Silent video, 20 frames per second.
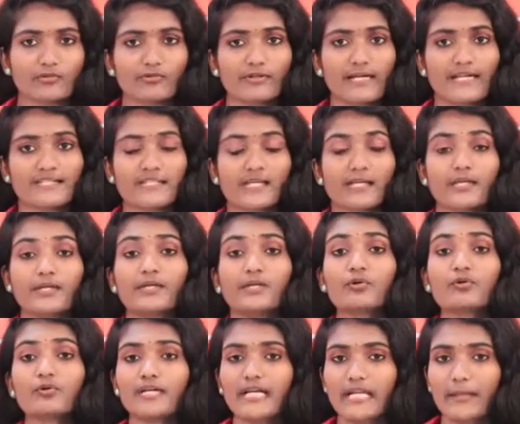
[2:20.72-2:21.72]
created
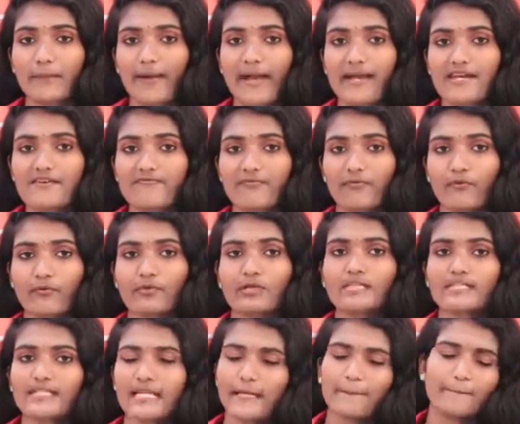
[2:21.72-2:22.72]
new demand for
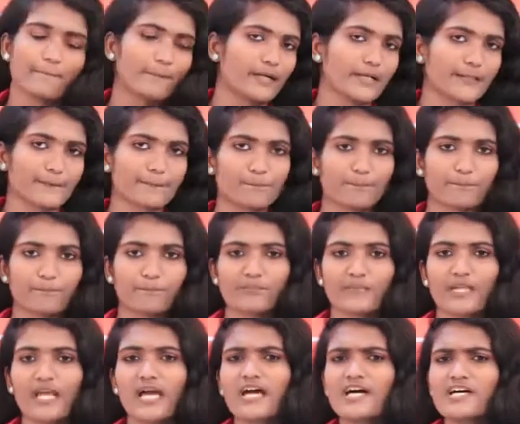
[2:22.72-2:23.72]
timber.
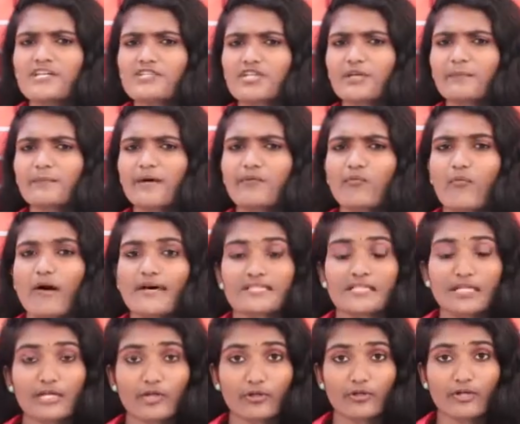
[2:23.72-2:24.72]
Timber was
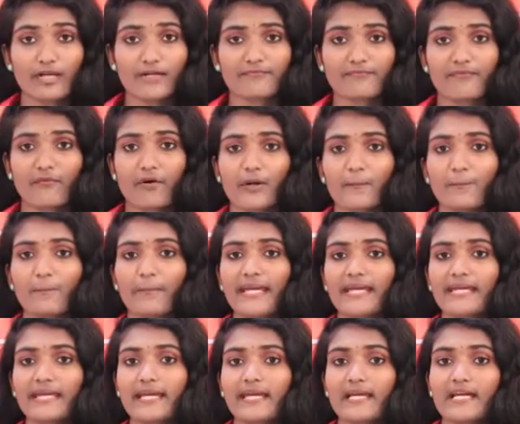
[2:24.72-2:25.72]
required for
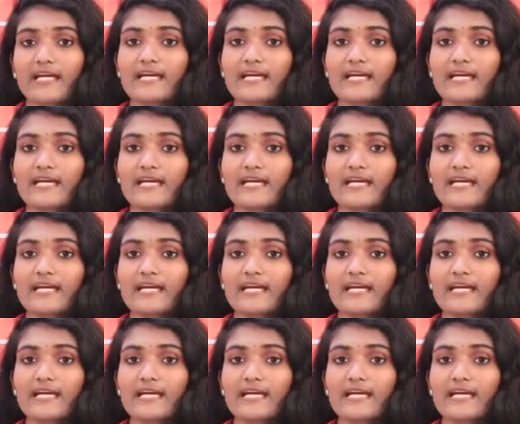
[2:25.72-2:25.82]
making